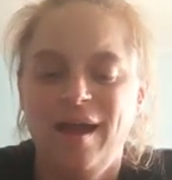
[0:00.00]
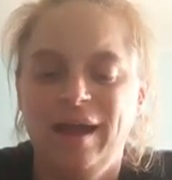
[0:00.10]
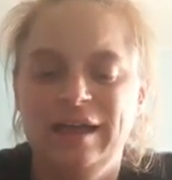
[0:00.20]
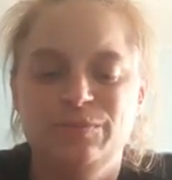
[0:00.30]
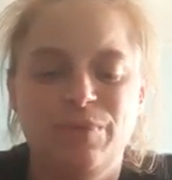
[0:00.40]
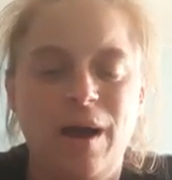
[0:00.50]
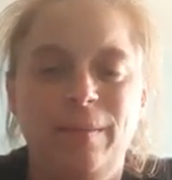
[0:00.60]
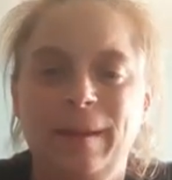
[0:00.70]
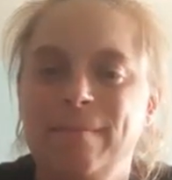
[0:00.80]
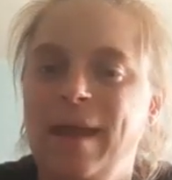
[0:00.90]
He's
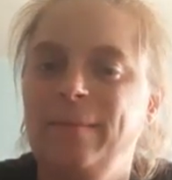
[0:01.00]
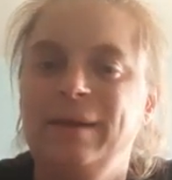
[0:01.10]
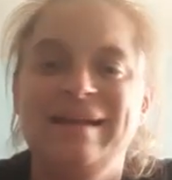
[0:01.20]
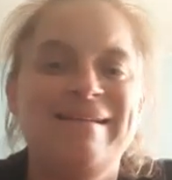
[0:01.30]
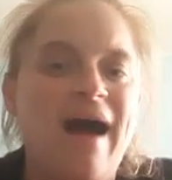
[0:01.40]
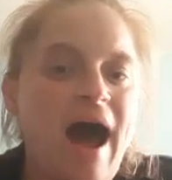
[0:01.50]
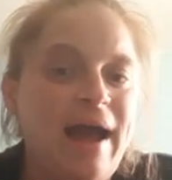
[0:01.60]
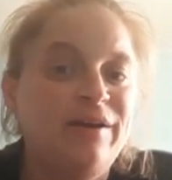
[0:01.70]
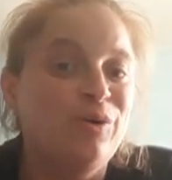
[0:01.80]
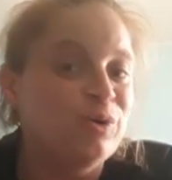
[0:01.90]
probably maybe
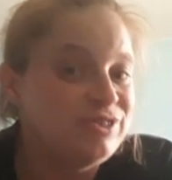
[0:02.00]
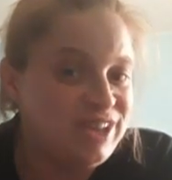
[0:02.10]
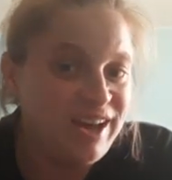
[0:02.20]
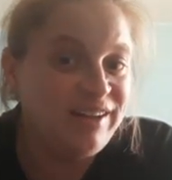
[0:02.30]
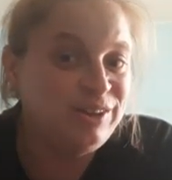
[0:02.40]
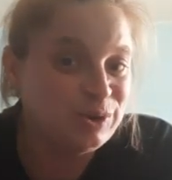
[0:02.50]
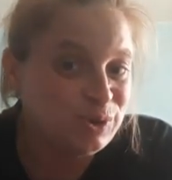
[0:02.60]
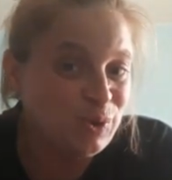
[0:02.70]
9 or 10 years